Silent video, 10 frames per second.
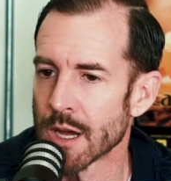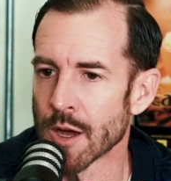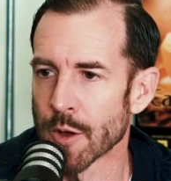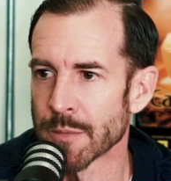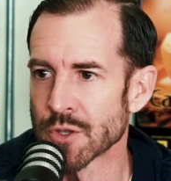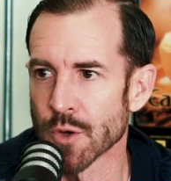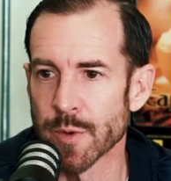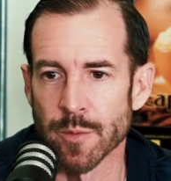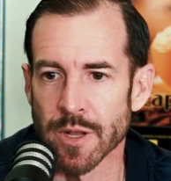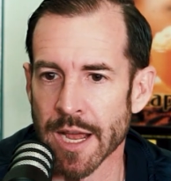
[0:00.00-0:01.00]
And so
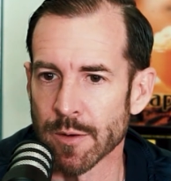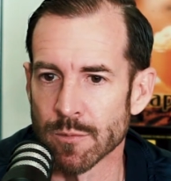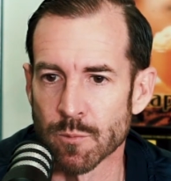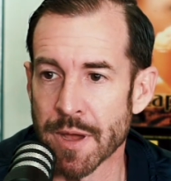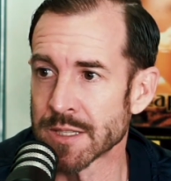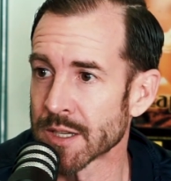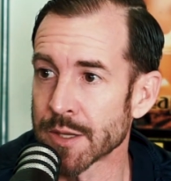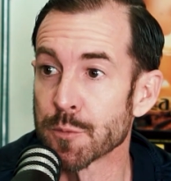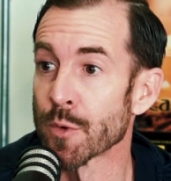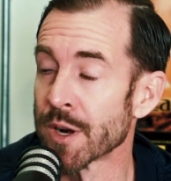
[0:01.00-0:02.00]
we were like
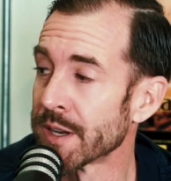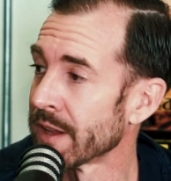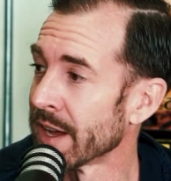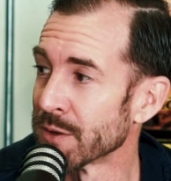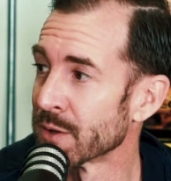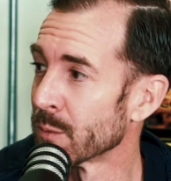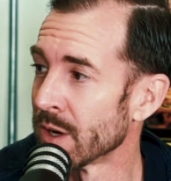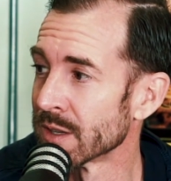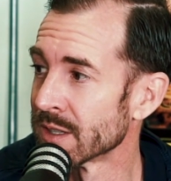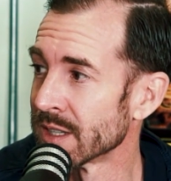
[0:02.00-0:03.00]
basically running the health and
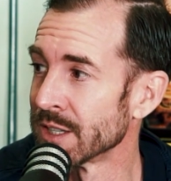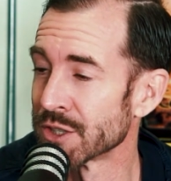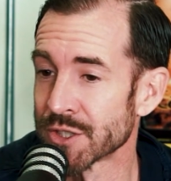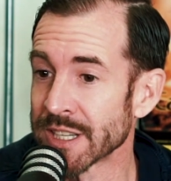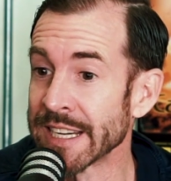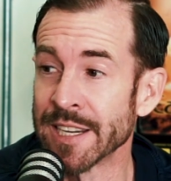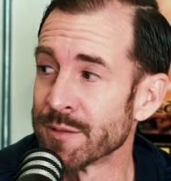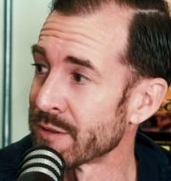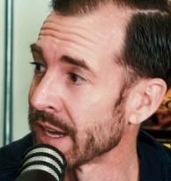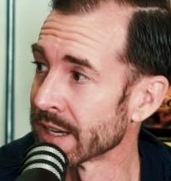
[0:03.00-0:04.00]
wellness industry
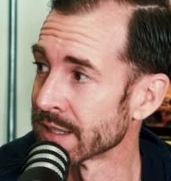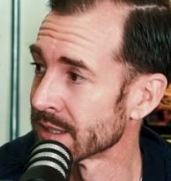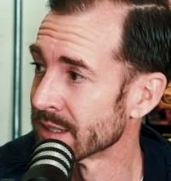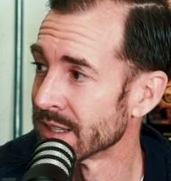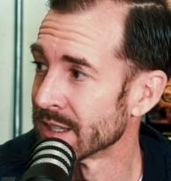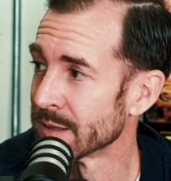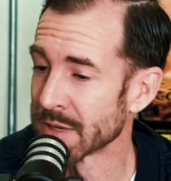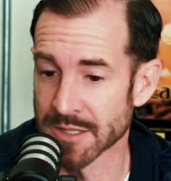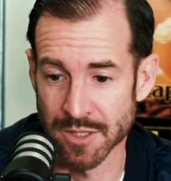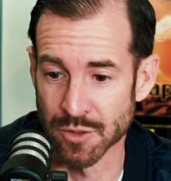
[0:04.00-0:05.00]
in Vegas
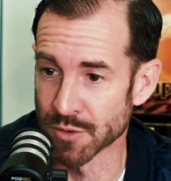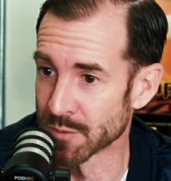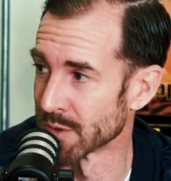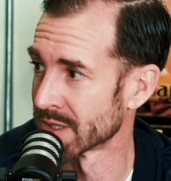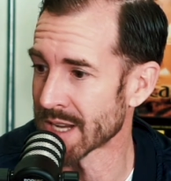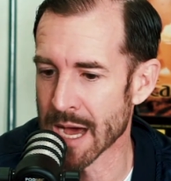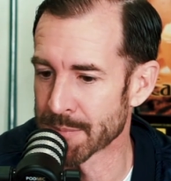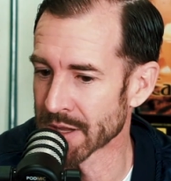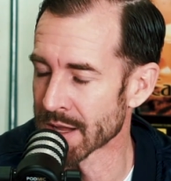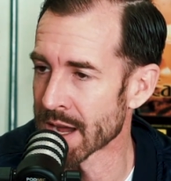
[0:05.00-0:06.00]
because this dude was
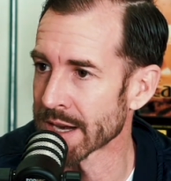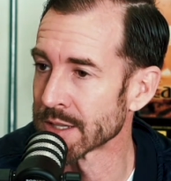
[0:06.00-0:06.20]
top of the line.